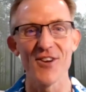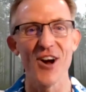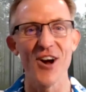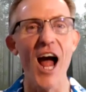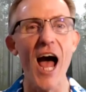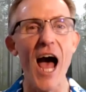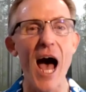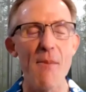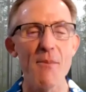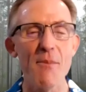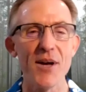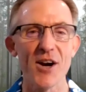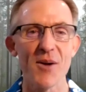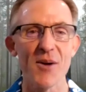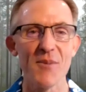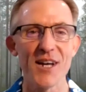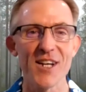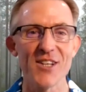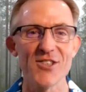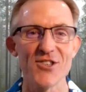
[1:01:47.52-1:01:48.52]
you're happier
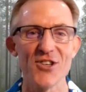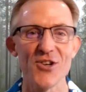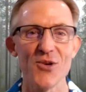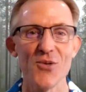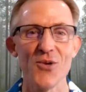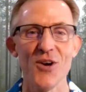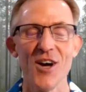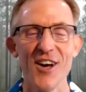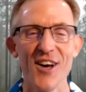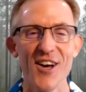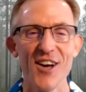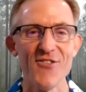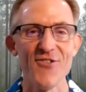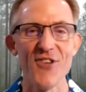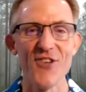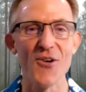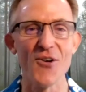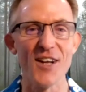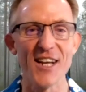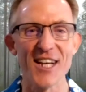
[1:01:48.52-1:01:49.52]
because you
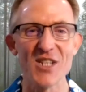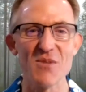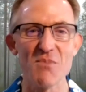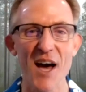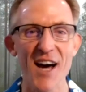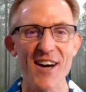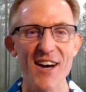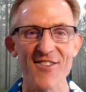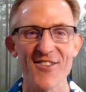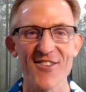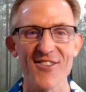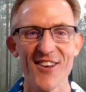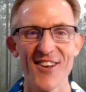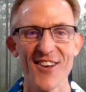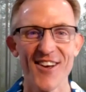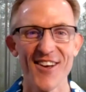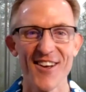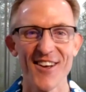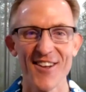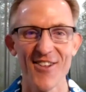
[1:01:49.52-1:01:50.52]
don't expect
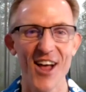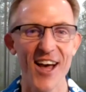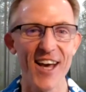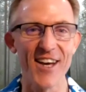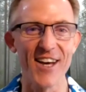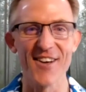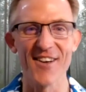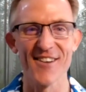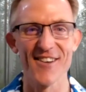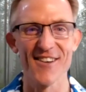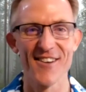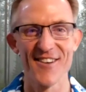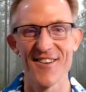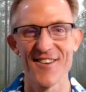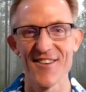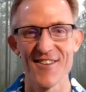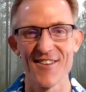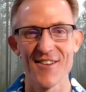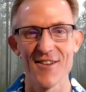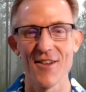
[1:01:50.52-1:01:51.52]
like
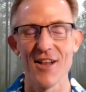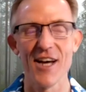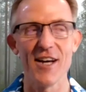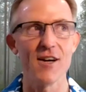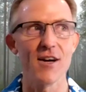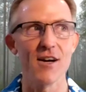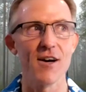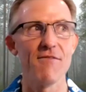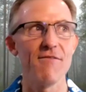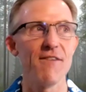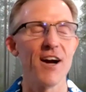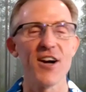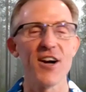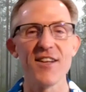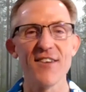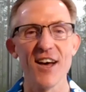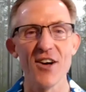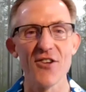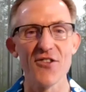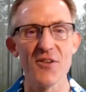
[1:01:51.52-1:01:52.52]
like a fairy
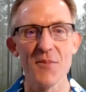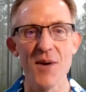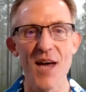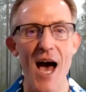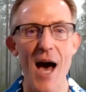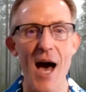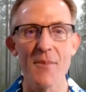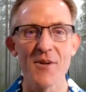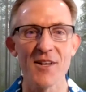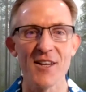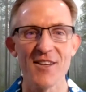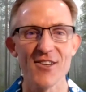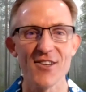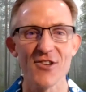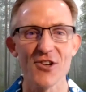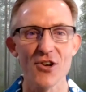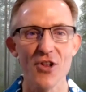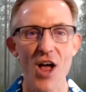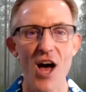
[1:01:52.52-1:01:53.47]
tale to be happening in your